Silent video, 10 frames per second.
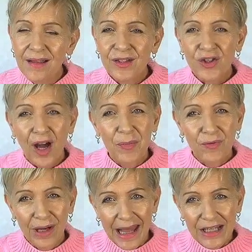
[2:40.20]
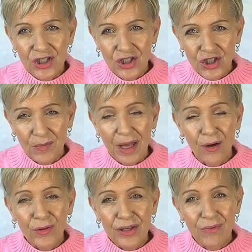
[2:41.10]
the type of relationship,
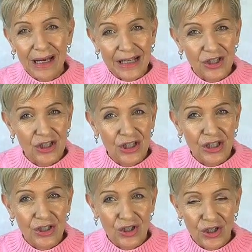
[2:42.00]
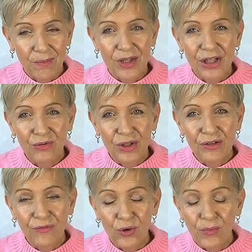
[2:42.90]
healthy relationship that you're
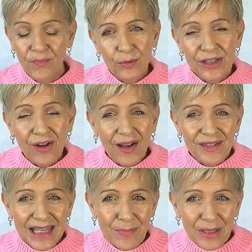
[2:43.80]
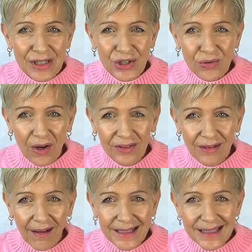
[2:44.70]
looking for. We dive deep into
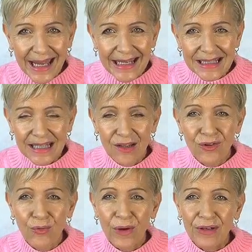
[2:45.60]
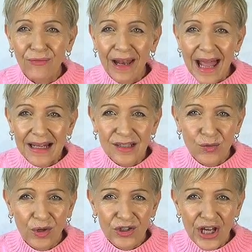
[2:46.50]
online dating and the red flags to
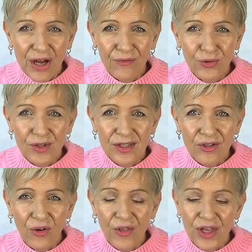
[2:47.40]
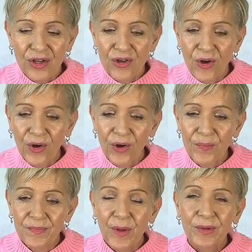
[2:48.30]
watch out for so that you know
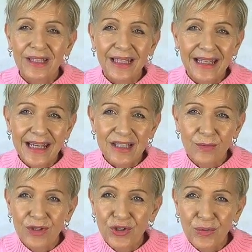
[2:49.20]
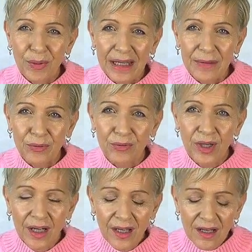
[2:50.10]
when you're connecting with new people,
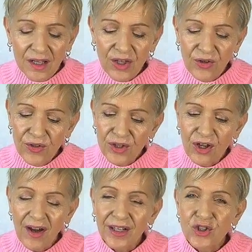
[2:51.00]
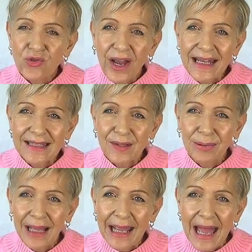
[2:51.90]
you know, the kind of traits that
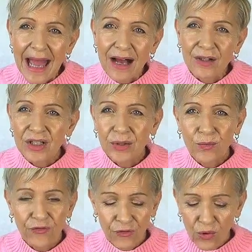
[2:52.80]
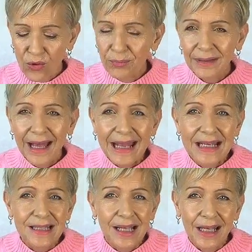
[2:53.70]
play out for
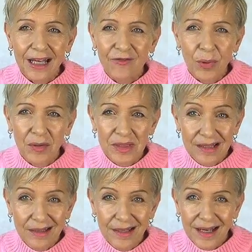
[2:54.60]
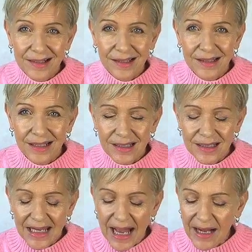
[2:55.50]
players, love bombers,
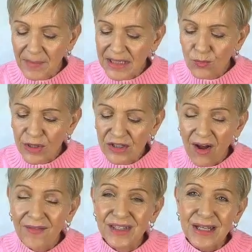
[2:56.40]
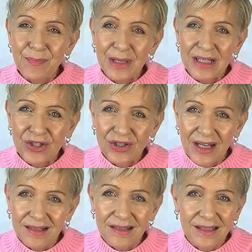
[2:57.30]
narcissists. We dive deep into
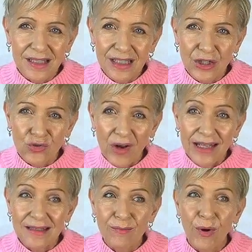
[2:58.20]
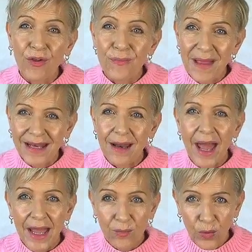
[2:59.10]
narcissistic traits in both men
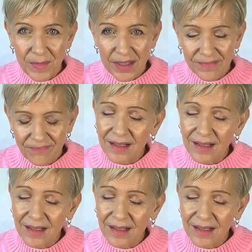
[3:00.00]
and women